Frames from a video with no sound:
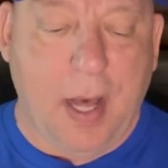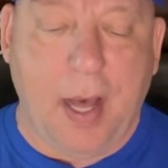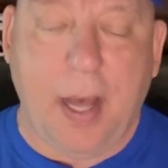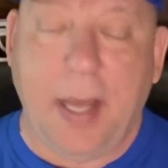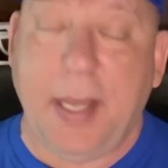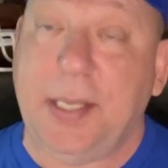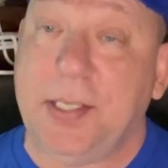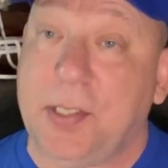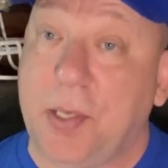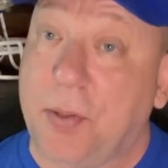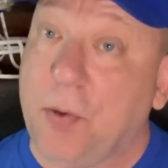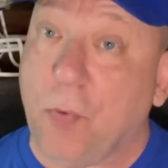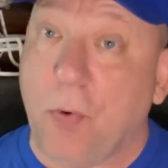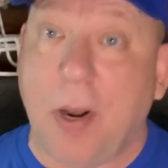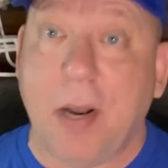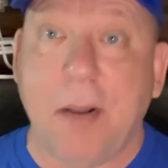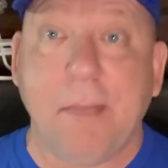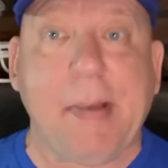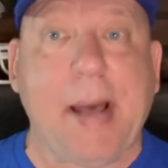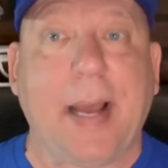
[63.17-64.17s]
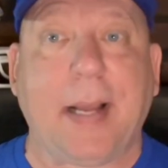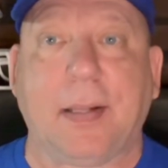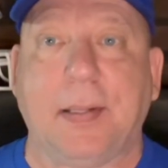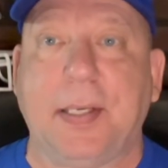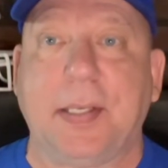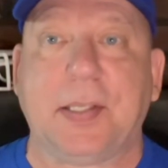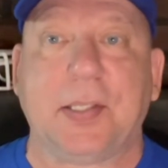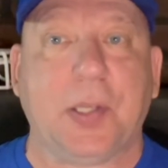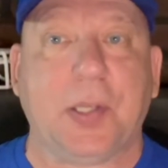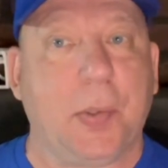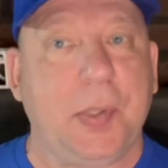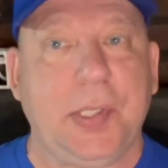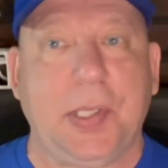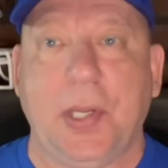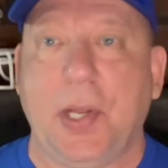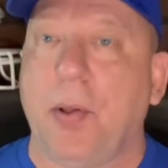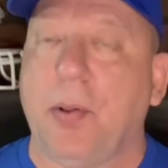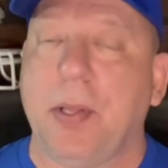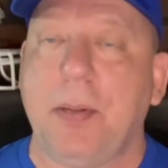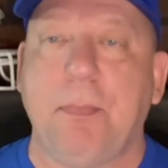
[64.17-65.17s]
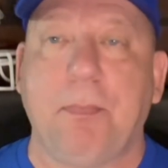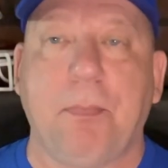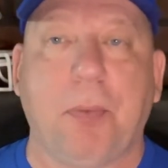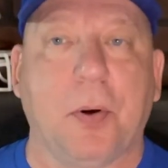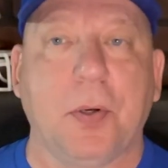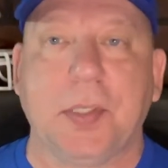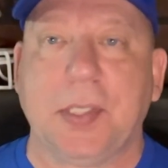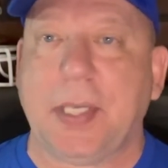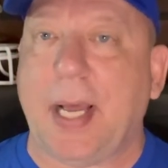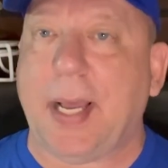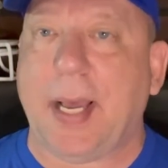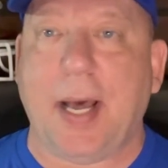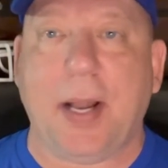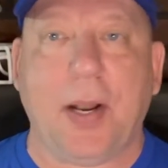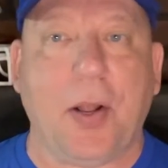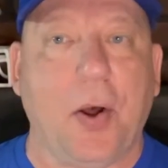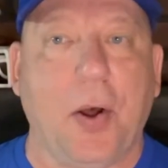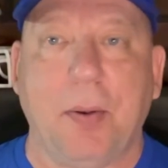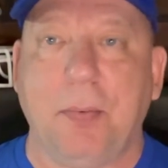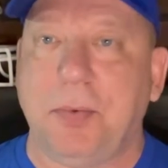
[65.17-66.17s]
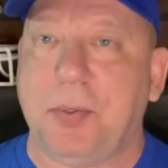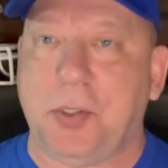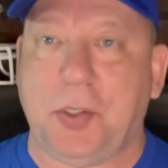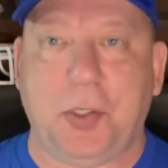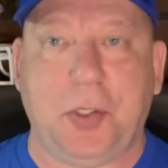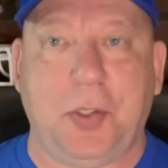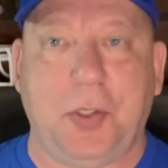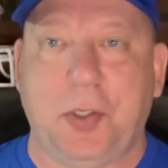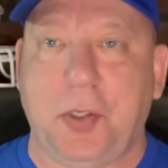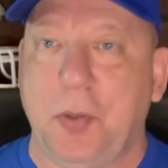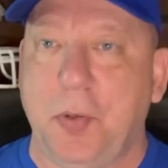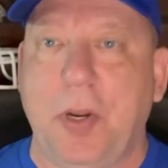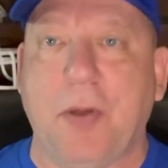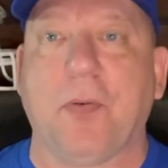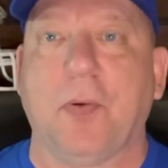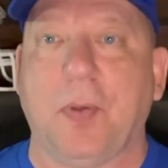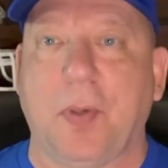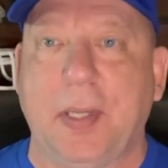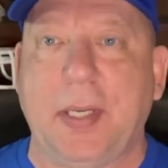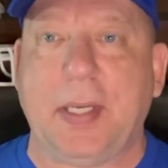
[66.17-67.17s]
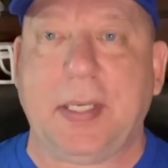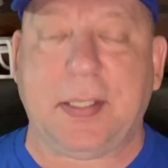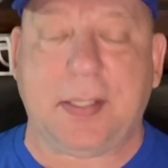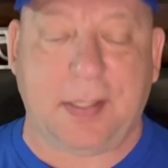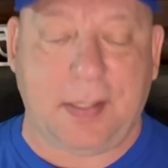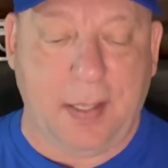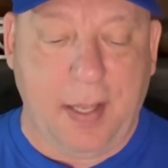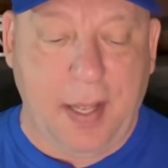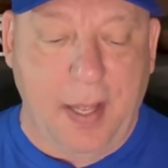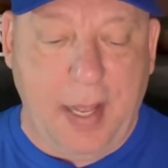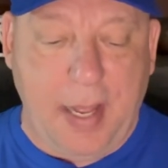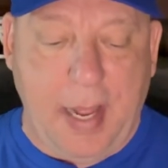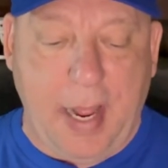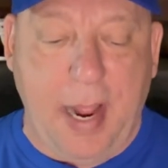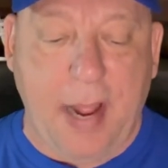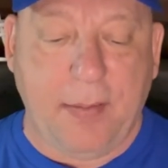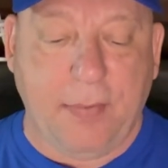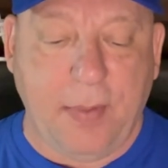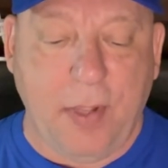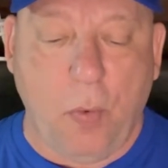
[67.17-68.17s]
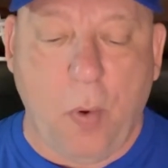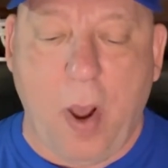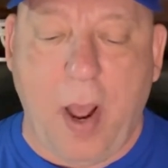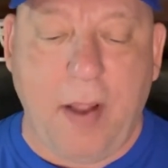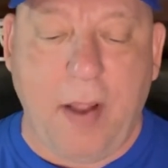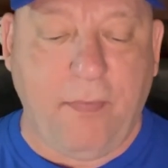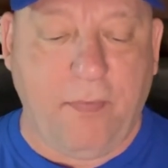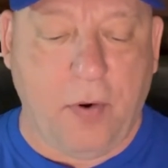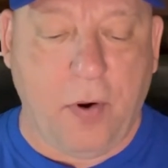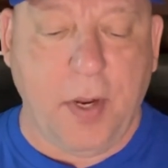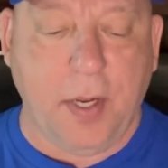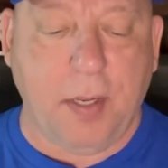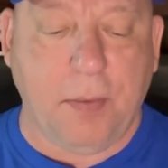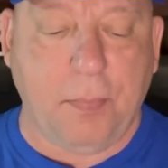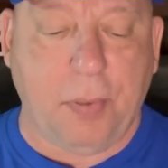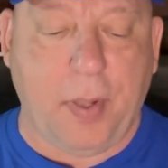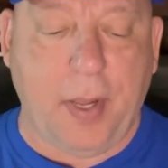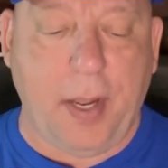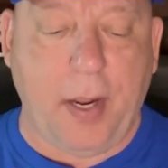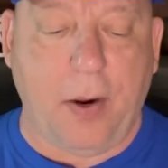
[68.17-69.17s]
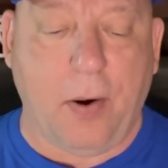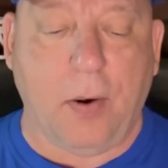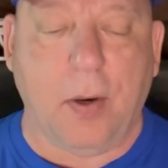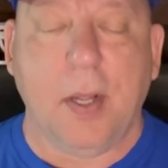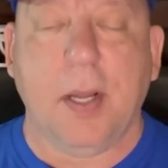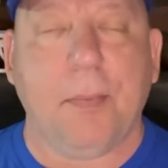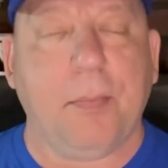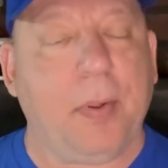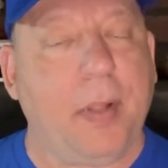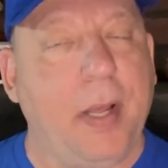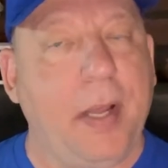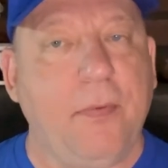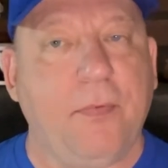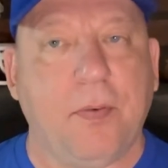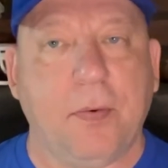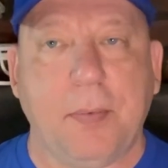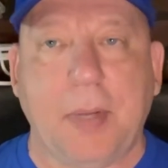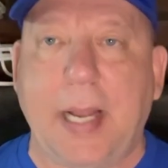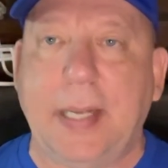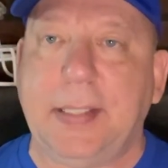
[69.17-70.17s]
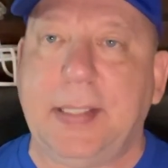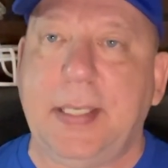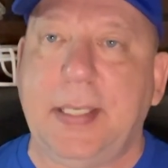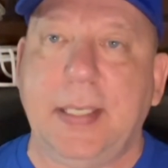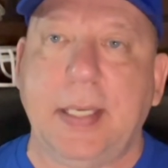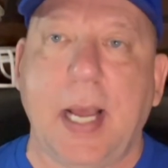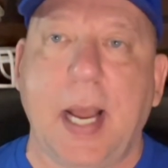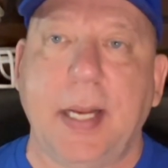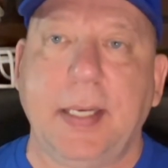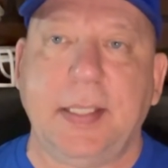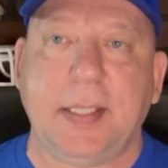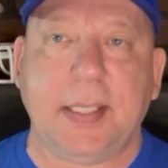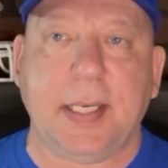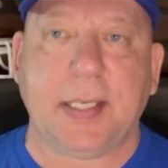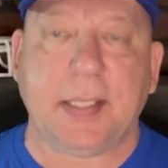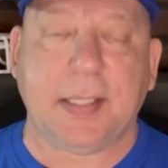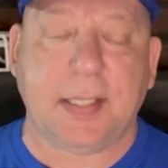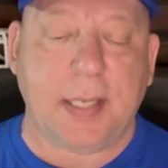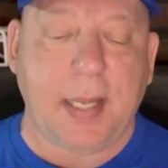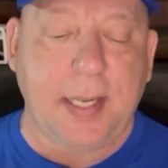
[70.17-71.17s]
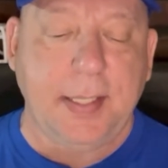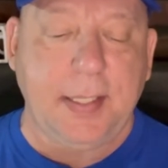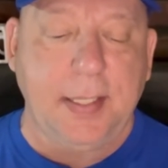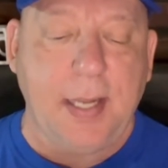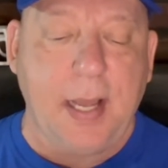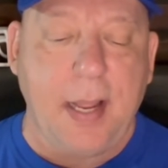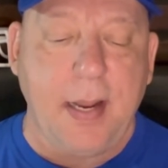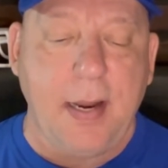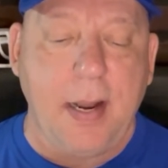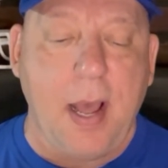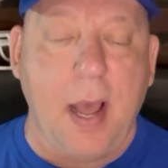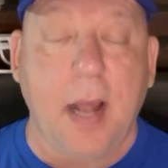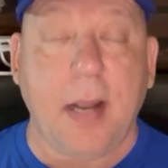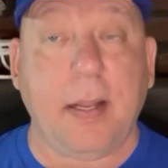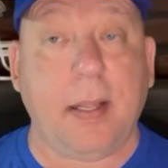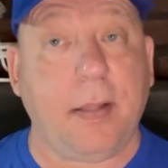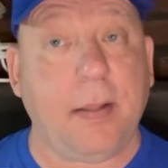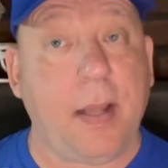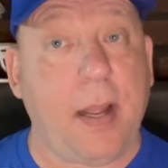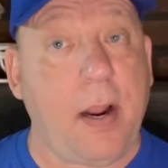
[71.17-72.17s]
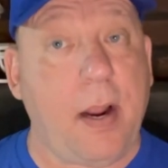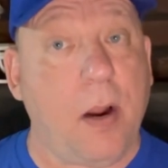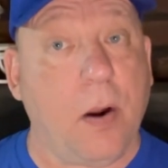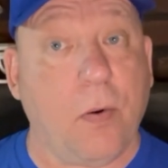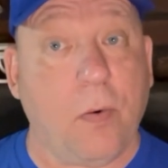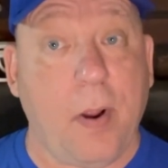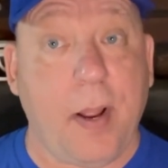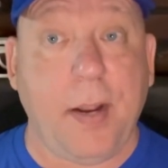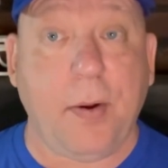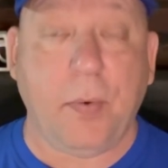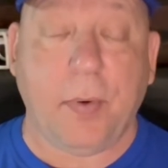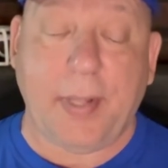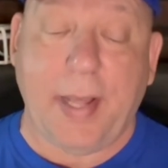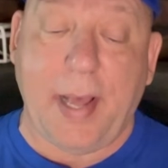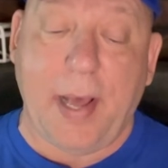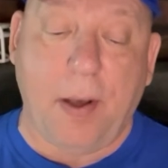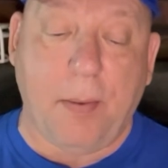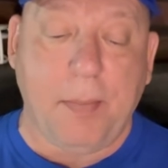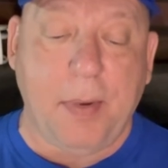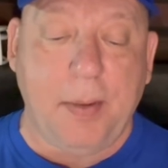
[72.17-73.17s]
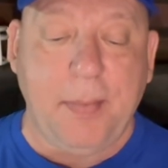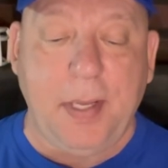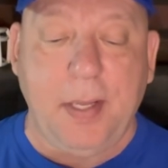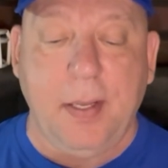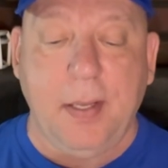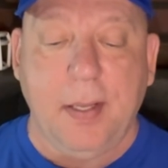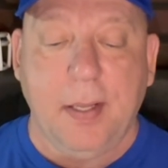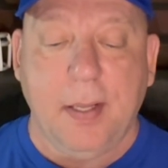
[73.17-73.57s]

He's on the running back list. So he's the only person I got on 2 different lists. Anthony White, very good player. Played from 1996 to 1999 in the air raid with Hal Mumme.